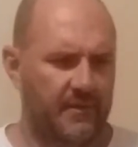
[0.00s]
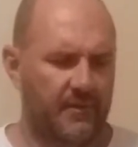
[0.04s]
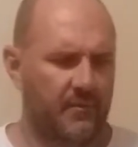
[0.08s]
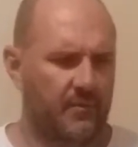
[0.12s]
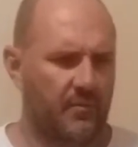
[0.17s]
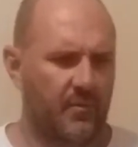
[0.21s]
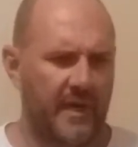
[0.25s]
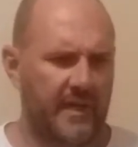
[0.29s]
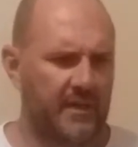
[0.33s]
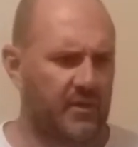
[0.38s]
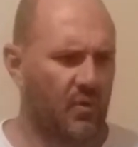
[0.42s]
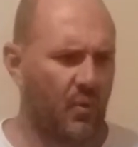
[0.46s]

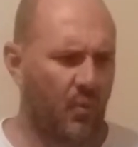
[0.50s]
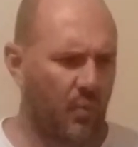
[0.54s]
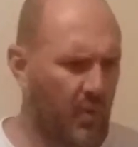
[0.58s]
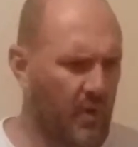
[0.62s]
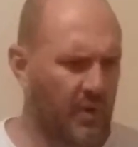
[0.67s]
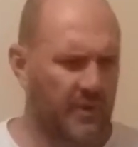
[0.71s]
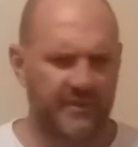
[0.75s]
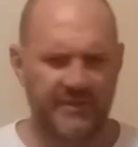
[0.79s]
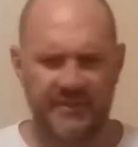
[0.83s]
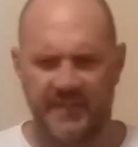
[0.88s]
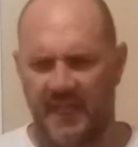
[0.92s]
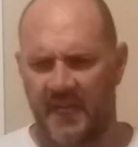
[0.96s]
right to
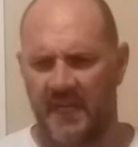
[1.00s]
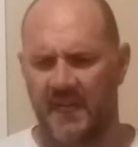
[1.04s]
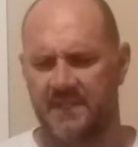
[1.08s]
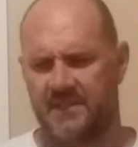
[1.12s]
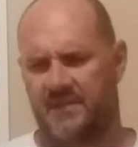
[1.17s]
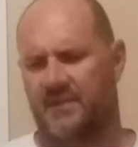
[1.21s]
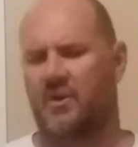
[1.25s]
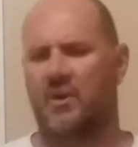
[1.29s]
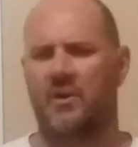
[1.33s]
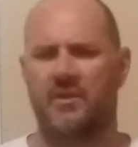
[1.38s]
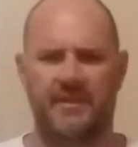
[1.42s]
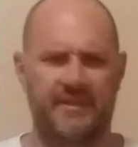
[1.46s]
work states
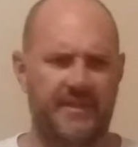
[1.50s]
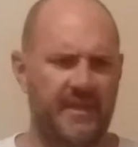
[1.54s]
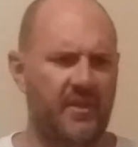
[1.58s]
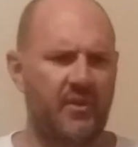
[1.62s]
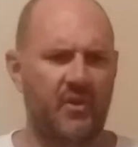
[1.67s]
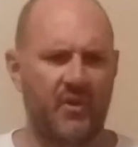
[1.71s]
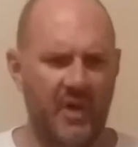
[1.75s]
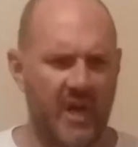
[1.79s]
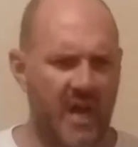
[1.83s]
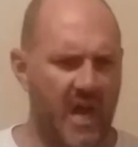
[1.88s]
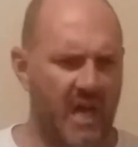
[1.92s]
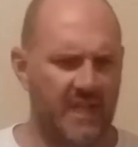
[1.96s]
and all this other
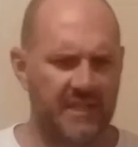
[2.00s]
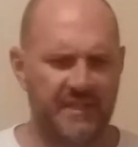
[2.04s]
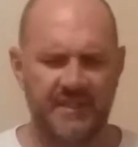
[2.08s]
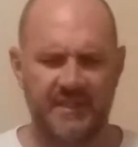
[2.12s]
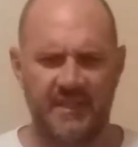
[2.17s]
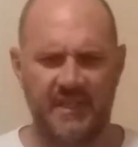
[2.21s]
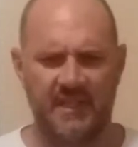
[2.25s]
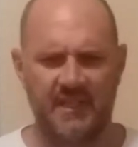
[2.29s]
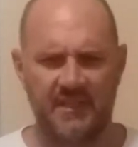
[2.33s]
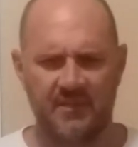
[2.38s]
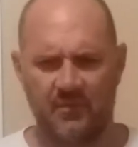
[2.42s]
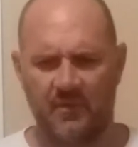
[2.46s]

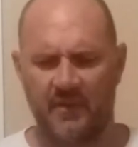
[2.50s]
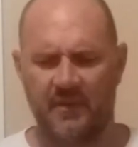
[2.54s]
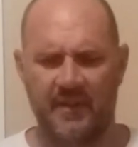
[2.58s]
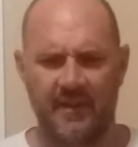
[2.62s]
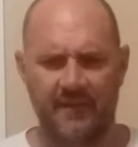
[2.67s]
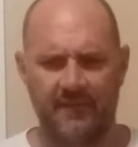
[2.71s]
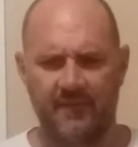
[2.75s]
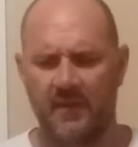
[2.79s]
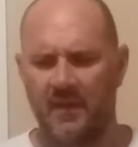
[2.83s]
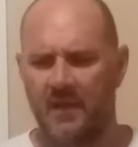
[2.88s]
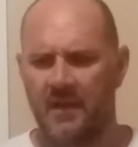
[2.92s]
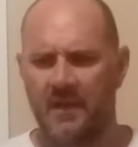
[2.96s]
nonsense where
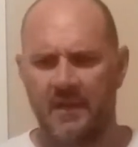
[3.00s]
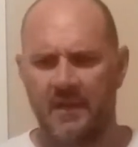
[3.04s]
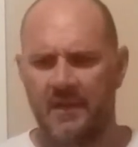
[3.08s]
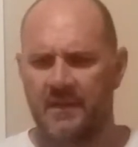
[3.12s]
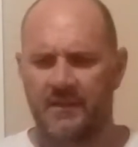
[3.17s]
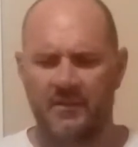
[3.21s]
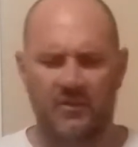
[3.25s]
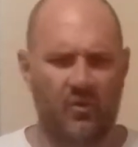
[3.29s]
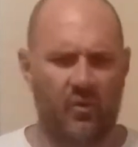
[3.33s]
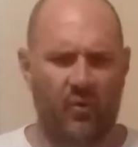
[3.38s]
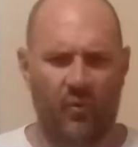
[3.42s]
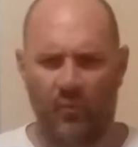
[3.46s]
they've
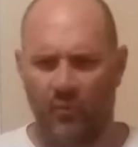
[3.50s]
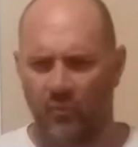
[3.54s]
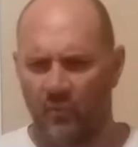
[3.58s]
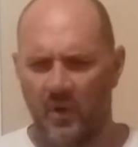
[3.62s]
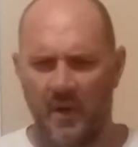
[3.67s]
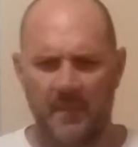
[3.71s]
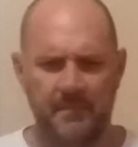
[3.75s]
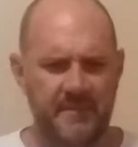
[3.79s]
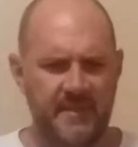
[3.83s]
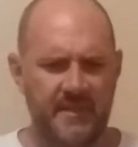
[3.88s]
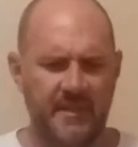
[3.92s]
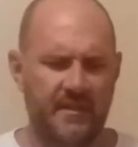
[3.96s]

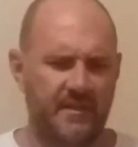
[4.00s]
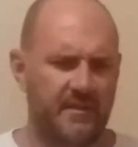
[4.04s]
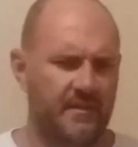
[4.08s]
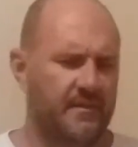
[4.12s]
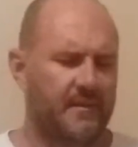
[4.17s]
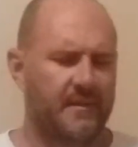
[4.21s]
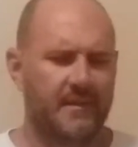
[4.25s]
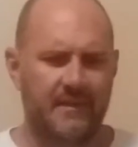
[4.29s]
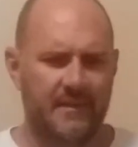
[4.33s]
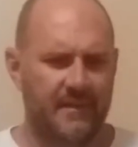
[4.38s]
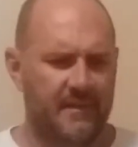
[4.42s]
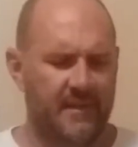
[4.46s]
corrupted,
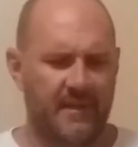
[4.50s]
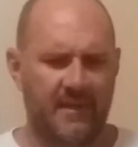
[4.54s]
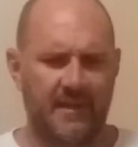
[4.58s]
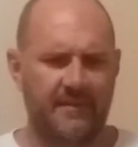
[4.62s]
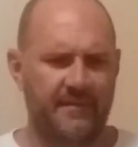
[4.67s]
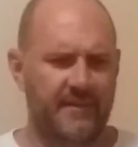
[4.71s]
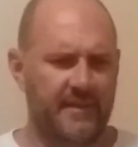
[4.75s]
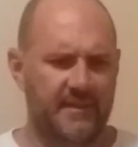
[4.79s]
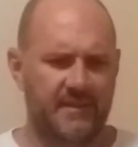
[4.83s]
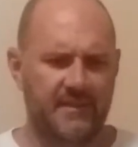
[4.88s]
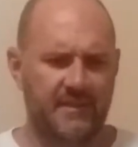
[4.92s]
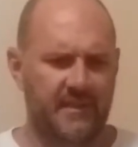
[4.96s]

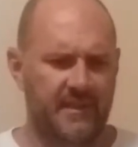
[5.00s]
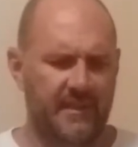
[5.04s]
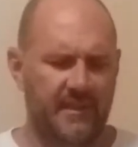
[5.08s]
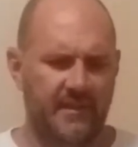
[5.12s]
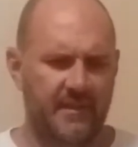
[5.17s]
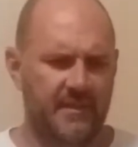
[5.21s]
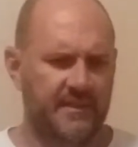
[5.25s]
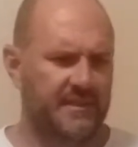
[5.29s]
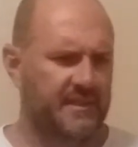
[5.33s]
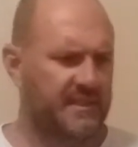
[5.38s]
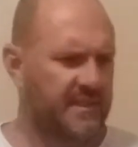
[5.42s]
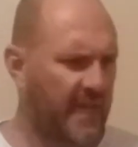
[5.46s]
obviously, the
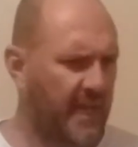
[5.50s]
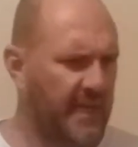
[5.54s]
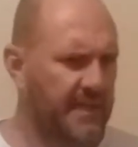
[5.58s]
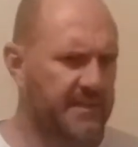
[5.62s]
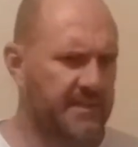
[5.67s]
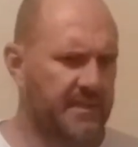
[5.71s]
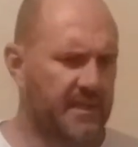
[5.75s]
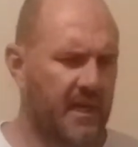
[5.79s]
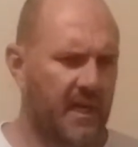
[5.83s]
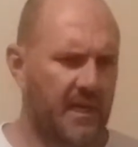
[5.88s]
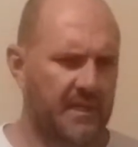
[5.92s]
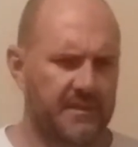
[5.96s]
states'
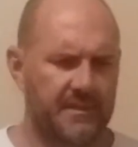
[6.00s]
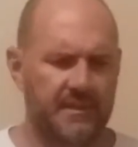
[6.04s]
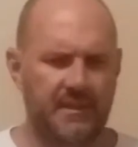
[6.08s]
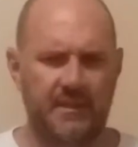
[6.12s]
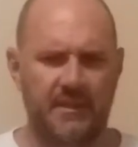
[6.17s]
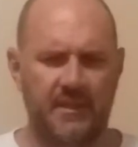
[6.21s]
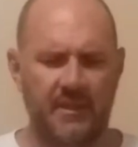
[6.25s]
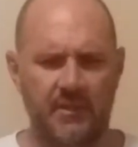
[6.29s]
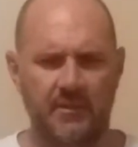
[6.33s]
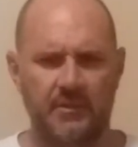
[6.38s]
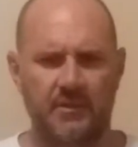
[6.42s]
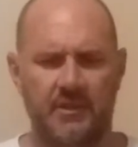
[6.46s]

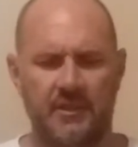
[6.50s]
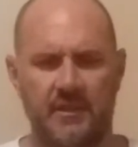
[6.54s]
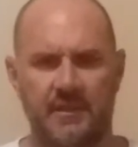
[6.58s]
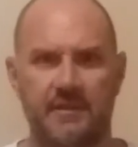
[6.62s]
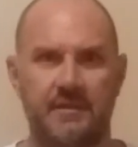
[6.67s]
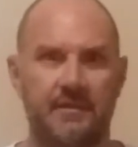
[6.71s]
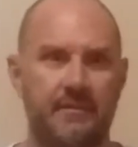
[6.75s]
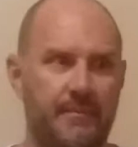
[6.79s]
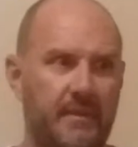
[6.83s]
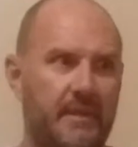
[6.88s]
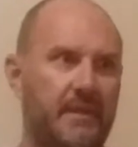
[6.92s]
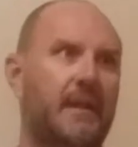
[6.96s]

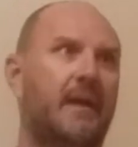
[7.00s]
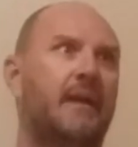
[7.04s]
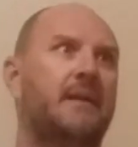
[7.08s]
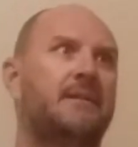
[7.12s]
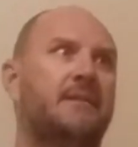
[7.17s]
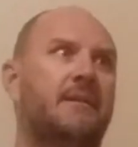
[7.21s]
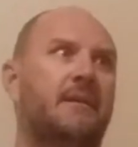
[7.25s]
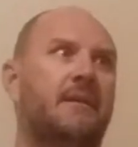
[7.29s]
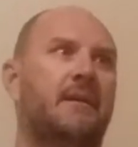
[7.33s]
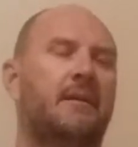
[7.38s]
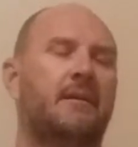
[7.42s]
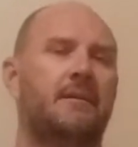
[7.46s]
constitutions, but that's
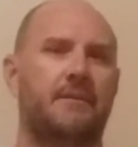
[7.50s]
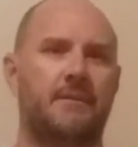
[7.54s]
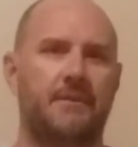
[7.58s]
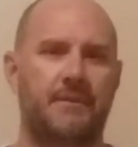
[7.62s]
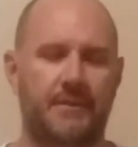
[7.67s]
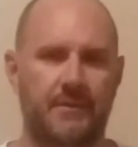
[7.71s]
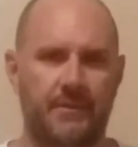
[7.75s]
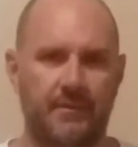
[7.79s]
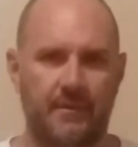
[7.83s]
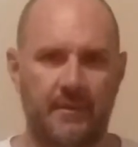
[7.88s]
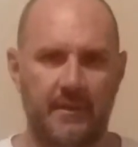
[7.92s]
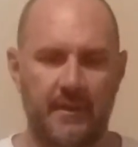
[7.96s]
another
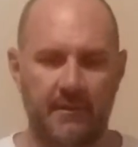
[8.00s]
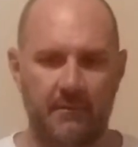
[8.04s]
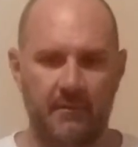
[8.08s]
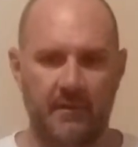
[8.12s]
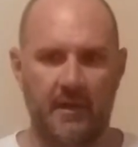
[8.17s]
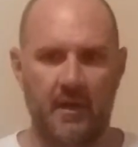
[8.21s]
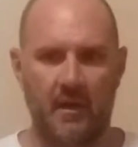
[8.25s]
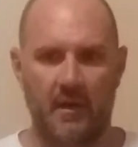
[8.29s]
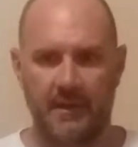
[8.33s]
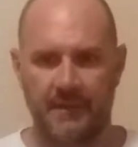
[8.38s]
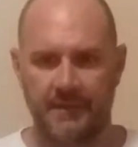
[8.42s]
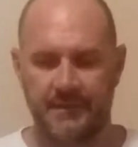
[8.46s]
story
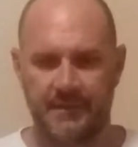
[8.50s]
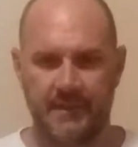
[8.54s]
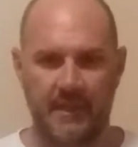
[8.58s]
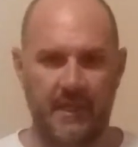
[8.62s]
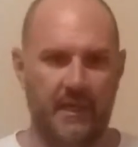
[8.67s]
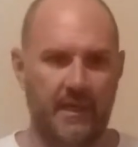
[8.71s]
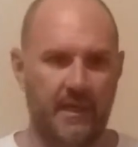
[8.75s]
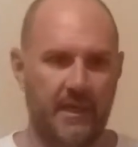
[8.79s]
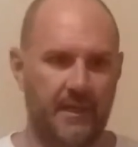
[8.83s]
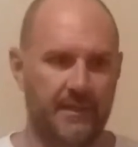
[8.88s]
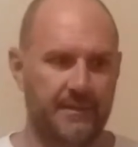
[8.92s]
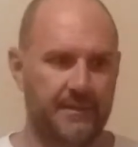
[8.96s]
regarding state
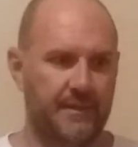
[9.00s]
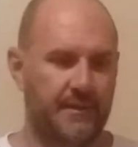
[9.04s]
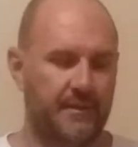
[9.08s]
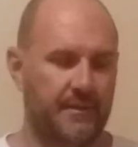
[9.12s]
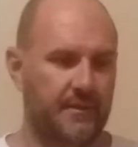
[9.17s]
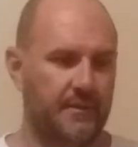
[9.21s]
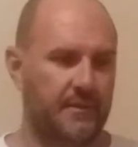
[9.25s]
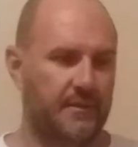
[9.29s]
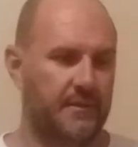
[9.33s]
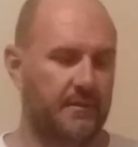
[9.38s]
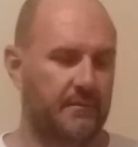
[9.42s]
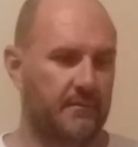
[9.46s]

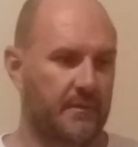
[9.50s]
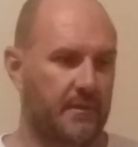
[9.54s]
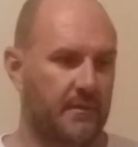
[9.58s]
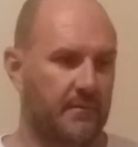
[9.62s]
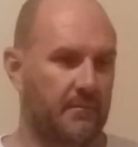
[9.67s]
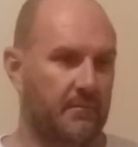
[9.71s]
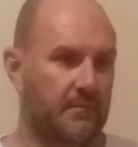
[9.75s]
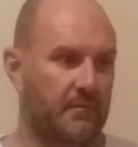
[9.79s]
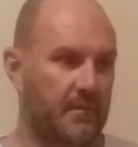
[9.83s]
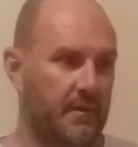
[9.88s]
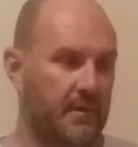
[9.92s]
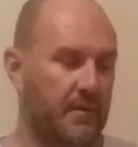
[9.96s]
constitution,
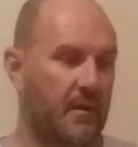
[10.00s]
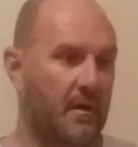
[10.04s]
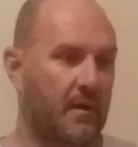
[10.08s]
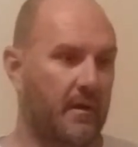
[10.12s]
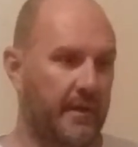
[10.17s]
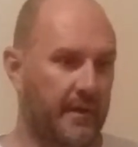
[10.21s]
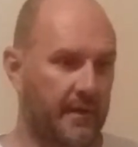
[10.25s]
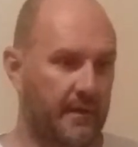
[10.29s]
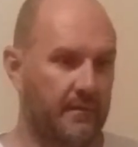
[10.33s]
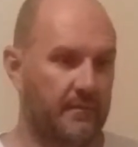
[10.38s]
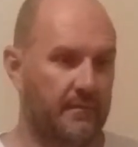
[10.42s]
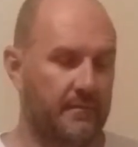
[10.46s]

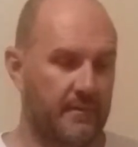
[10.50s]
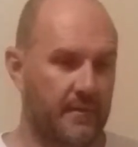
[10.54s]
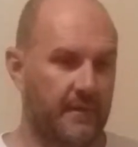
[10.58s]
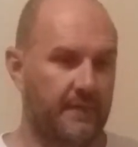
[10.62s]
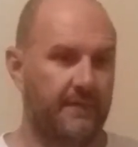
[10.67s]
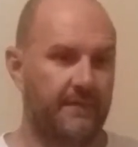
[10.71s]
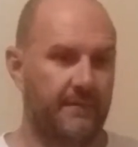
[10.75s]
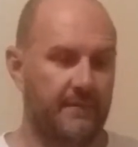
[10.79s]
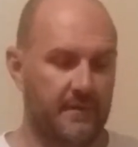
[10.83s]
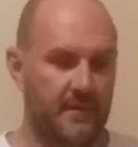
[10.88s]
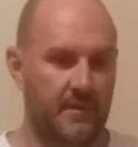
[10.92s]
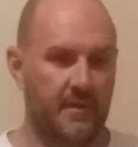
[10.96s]
regarding
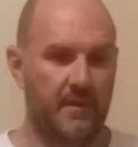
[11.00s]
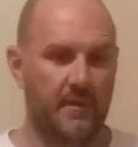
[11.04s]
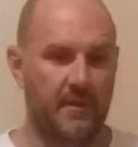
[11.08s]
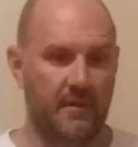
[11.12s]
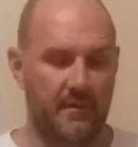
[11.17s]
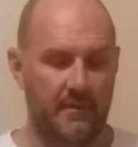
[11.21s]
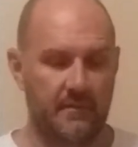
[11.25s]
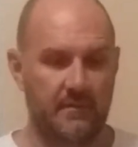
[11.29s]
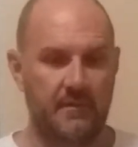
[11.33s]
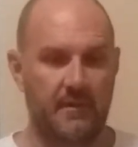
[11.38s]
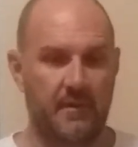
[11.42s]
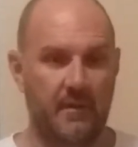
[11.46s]

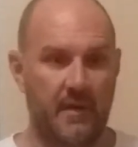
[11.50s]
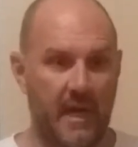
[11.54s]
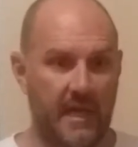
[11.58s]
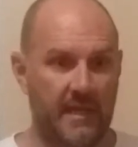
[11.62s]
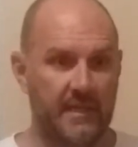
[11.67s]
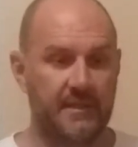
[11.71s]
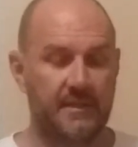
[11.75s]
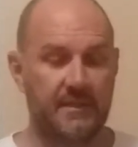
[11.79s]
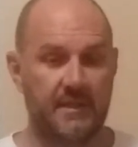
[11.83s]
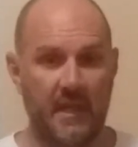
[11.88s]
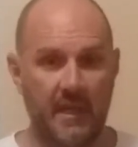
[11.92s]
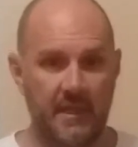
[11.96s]
the United
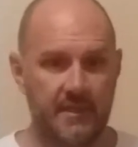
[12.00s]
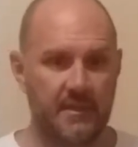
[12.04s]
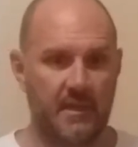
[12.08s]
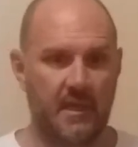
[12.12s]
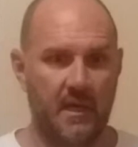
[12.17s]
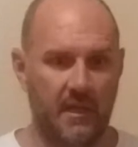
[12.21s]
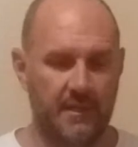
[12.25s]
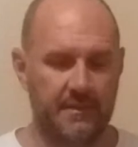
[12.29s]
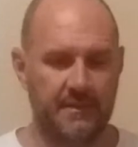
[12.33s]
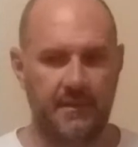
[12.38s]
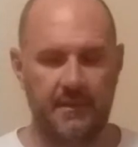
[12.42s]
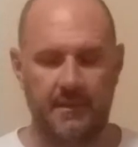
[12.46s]
States
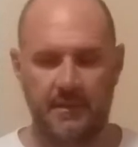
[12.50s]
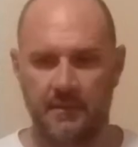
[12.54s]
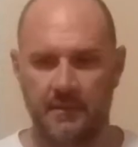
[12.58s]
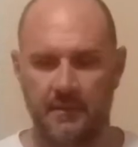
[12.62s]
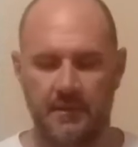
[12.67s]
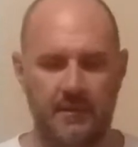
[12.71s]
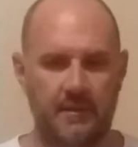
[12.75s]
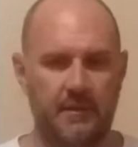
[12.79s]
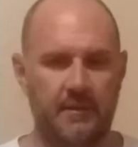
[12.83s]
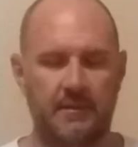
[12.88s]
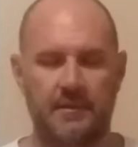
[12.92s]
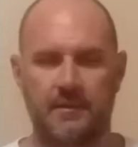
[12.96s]

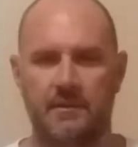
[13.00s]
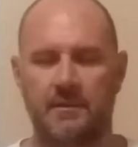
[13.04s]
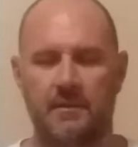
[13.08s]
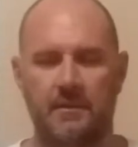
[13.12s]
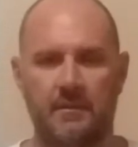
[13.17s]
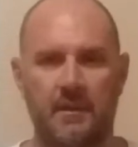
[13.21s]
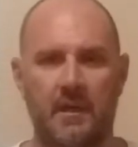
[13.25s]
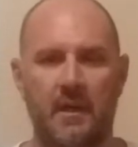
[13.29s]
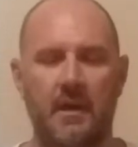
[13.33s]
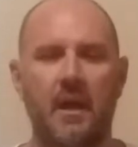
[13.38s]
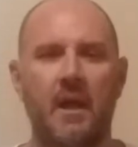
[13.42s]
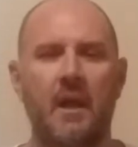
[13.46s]
Constitution and so
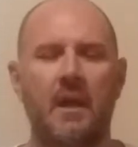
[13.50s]
on.